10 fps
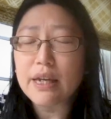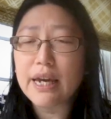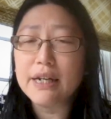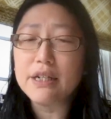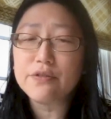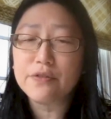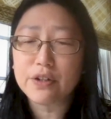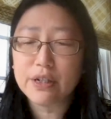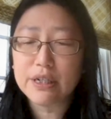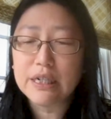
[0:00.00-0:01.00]
And it's
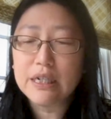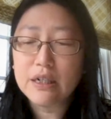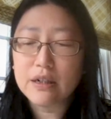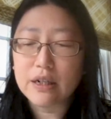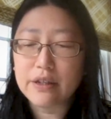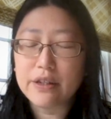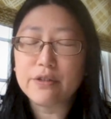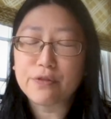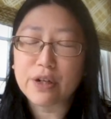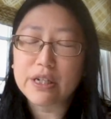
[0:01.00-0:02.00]
very, I
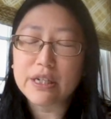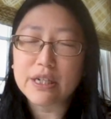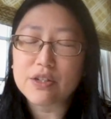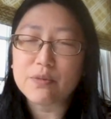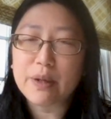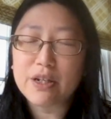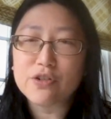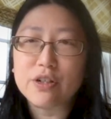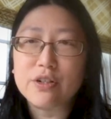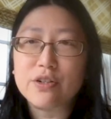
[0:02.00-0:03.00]
think, frightening as a
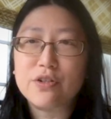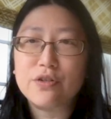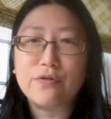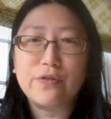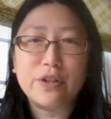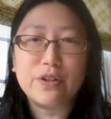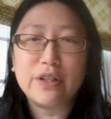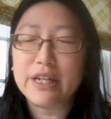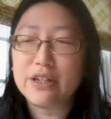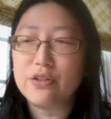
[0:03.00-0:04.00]
patient to feel
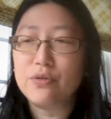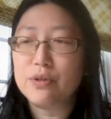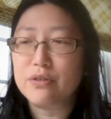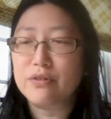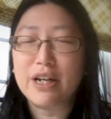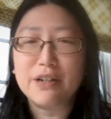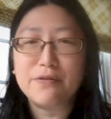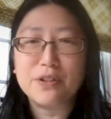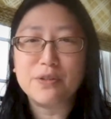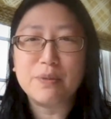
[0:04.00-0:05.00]
like your
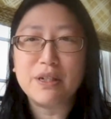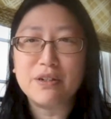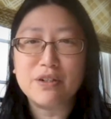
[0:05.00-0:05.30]
life is being